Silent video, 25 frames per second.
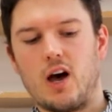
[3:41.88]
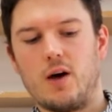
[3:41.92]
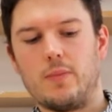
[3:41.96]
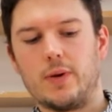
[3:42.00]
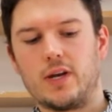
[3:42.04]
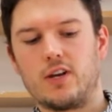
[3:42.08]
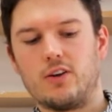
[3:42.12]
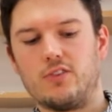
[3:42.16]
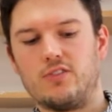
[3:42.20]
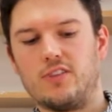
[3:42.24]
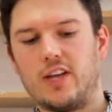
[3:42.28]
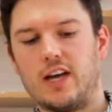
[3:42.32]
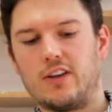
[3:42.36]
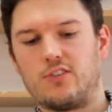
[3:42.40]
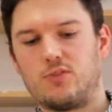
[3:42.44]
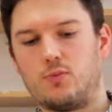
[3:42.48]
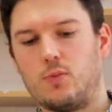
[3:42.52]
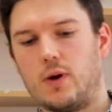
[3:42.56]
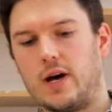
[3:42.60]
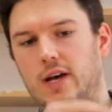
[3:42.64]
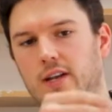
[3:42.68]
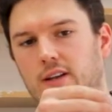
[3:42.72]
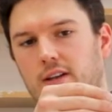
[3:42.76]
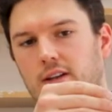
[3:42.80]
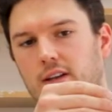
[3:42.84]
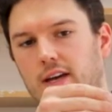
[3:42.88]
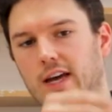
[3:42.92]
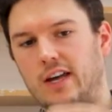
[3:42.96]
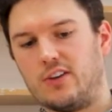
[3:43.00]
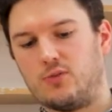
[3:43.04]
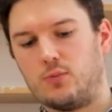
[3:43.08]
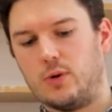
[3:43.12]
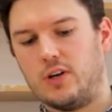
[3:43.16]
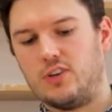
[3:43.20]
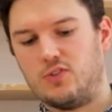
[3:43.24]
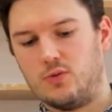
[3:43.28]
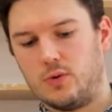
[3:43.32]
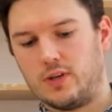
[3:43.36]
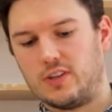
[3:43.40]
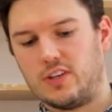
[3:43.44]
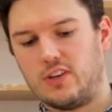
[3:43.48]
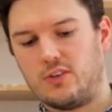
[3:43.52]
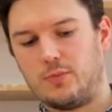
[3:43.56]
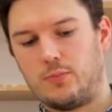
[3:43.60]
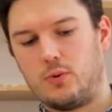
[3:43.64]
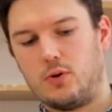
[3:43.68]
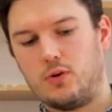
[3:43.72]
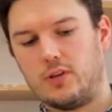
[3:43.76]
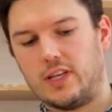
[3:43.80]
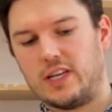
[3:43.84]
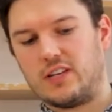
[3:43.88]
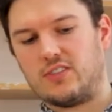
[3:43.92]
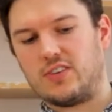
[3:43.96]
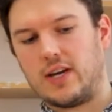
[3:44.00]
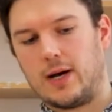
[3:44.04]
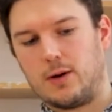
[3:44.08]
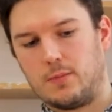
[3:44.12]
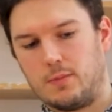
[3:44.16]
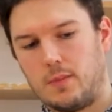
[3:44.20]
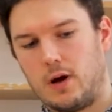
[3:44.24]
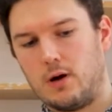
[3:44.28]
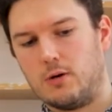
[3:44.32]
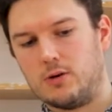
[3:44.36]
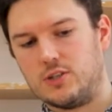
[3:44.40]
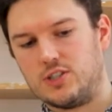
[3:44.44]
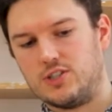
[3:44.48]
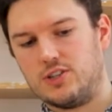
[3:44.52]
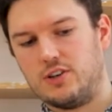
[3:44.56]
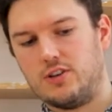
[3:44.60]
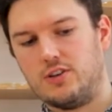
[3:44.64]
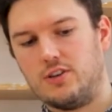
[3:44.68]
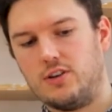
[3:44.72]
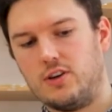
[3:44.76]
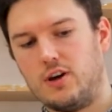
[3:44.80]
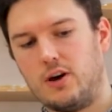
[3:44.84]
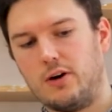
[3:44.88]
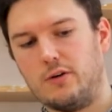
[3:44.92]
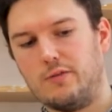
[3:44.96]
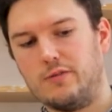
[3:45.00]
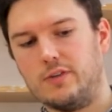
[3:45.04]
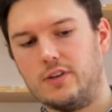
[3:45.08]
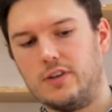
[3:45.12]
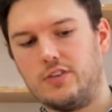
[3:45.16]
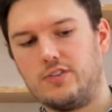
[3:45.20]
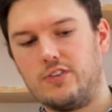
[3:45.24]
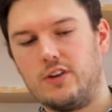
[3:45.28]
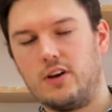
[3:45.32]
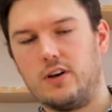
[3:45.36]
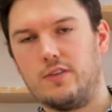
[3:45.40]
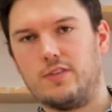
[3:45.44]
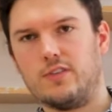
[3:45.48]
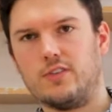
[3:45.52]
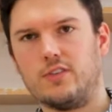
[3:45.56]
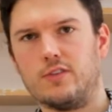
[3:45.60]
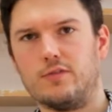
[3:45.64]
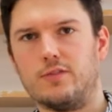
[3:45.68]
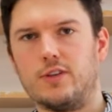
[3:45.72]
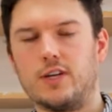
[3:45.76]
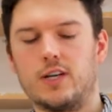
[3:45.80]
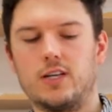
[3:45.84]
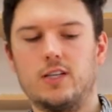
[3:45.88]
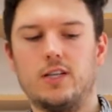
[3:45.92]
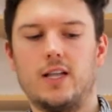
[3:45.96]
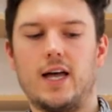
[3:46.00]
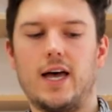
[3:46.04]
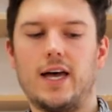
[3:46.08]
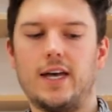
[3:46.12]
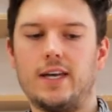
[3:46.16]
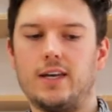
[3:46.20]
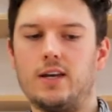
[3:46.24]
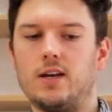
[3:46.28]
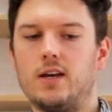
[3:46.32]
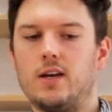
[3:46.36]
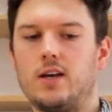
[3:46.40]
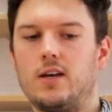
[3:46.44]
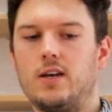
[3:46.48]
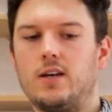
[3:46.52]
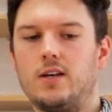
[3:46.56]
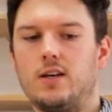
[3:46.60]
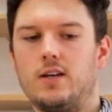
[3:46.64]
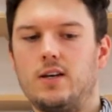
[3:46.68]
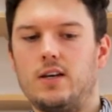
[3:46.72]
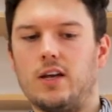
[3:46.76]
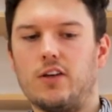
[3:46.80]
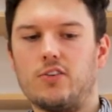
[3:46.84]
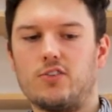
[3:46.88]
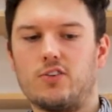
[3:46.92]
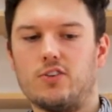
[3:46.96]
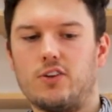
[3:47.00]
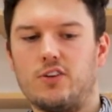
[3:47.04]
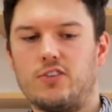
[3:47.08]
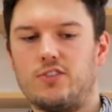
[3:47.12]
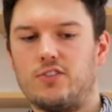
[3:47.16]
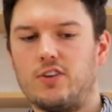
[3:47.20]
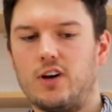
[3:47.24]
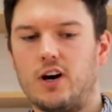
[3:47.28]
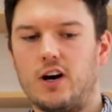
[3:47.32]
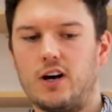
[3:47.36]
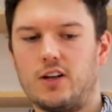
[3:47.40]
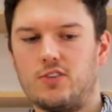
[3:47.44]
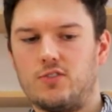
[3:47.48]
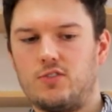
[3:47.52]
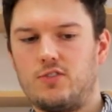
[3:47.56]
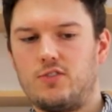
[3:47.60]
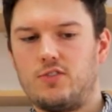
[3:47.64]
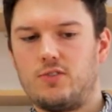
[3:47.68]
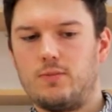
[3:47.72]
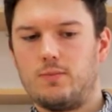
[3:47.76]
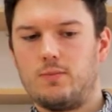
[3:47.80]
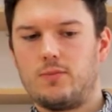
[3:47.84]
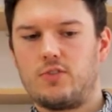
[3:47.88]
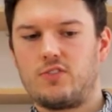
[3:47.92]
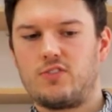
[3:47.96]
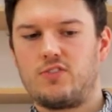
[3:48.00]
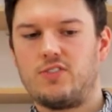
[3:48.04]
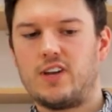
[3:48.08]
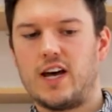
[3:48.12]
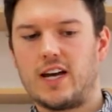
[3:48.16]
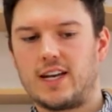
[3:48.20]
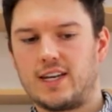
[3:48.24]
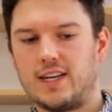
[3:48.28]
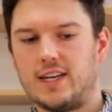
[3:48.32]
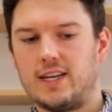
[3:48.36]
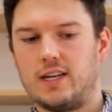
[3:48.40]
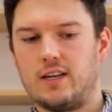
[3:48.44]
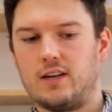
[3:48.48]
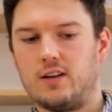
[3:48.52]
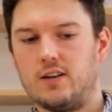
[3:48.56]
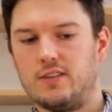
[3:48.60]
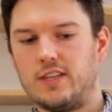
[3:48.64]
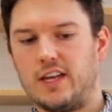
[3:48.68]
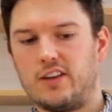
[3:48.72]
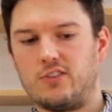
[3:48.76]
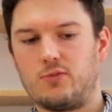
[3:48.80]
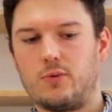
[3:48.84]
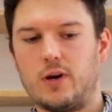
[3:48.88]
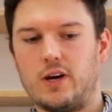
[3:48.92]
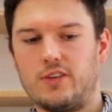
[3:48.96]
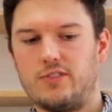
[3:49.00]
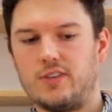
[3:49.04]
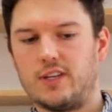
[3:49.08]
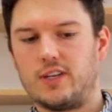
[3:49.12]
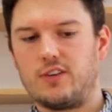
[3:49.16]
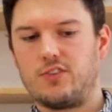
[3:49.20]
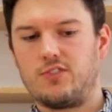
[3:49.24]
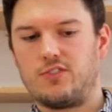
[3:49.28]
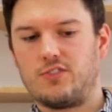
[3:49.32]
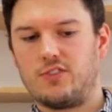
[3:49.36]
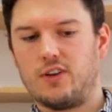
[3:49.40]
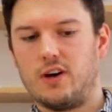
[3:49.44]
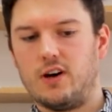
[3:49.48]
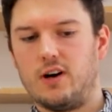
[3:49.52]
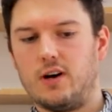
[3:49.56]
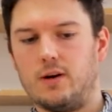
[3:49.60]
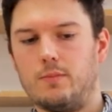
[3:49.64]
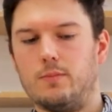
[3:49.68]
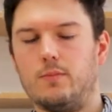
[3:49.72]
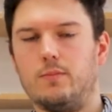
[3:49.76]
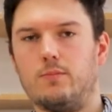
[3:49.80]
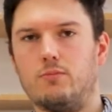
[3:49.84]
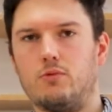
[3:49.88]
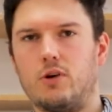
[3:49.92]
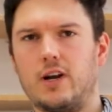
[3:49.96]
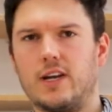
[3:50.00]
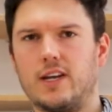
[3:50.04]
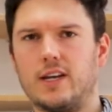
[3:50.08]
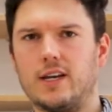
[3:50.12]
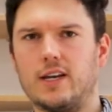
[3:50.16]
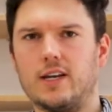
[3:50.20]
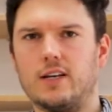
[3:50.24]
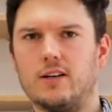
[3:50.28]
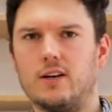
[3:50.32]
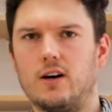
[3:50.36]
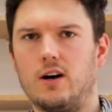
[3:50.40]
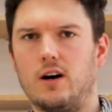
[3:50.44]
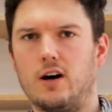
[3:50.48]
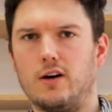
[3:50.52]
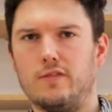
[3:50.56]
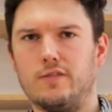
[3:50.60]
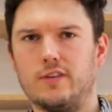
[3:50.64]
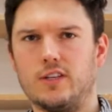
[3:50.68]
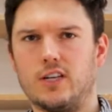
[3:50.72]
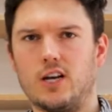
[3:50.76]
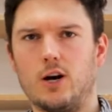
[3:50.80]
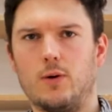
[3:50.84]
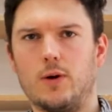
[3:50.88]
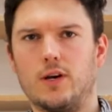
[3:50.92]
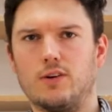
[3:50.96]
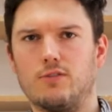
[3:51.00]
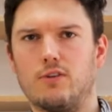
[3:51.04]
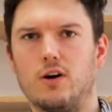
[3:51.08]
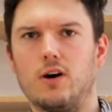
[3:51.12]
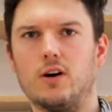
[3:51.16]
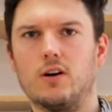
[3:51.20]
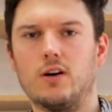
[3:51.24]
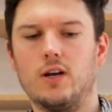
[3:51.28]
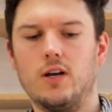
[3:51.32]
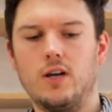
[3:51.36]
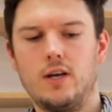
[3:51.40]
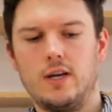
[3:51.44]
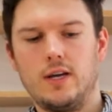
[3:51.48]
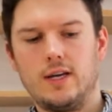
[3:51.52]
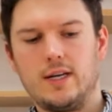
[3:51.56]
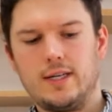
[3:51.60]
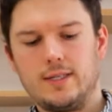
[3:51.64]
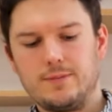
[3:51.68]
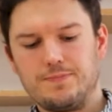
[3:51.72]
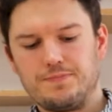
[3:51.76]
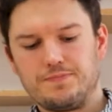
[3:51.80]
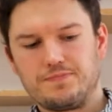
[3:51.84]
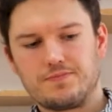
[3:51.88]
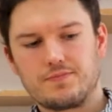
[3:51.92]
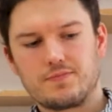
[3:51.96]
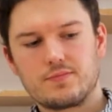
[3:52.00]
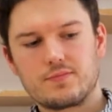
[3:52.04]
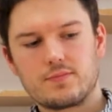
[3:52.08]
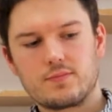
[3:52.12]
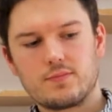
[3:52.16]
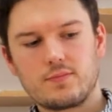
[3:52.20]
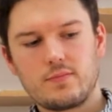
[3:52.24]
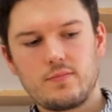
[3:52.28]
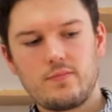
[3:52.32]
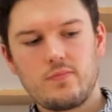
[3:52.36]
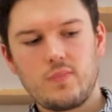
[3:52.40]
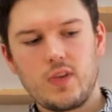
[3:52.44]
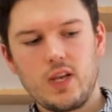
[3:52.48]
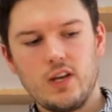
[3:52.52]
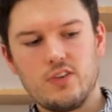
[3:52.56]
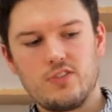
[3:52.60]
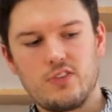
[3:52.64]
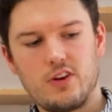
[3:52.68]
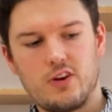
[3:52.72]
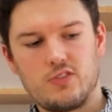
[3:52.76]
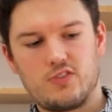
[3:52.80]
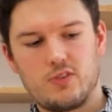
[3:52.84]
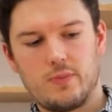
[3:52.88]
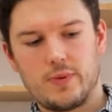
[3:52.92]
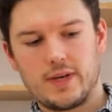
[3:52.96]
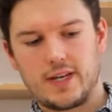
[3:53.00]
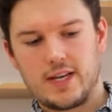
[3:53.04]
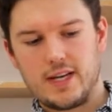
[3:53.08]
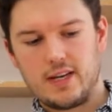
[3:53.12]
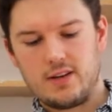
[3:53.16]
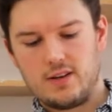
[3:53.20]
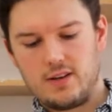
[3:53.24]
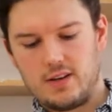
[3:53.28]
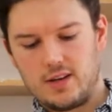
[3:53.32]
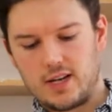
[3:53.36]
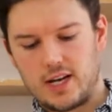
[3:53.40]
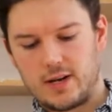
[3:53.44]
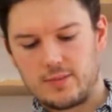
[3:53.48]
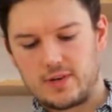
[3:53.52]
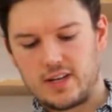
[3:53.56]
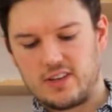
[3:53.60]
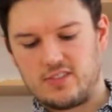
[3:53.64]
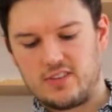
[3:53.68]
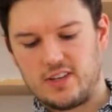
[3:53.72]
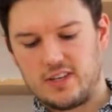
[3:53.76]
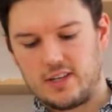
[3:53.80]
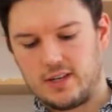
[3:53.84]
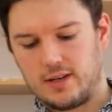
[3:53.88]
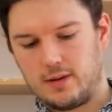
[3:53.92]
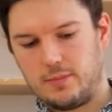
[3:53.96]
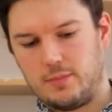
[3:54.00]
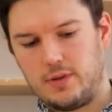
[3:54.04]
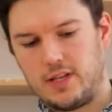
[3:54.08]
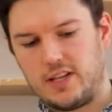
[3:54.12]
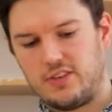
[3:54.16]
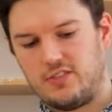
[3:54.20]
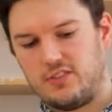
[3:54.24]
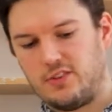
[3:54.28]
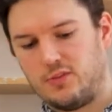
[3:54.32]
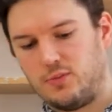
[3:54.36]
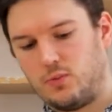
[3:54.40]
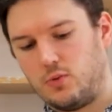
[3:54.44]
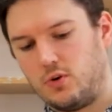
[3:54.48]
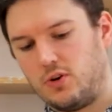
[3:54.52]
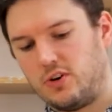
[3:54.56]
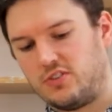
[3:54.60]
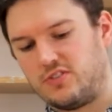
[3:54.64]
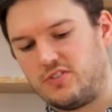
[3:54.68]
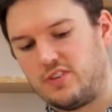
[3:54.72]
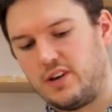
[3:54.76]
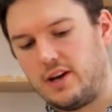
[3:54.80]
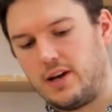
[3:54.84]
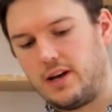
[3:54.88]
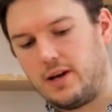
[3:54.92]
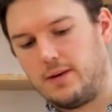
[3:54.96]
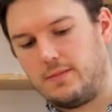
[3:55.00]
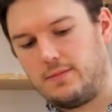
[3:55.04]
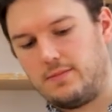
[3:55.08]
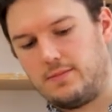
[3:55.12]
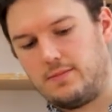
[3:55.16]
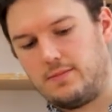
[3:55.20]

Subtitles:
because that's when, as we're doing this pulling down motion over the surface of the clay, it's going to start snagging, and that's where things start breaking in half and going wrong. So to begin, I'm getting plenty of water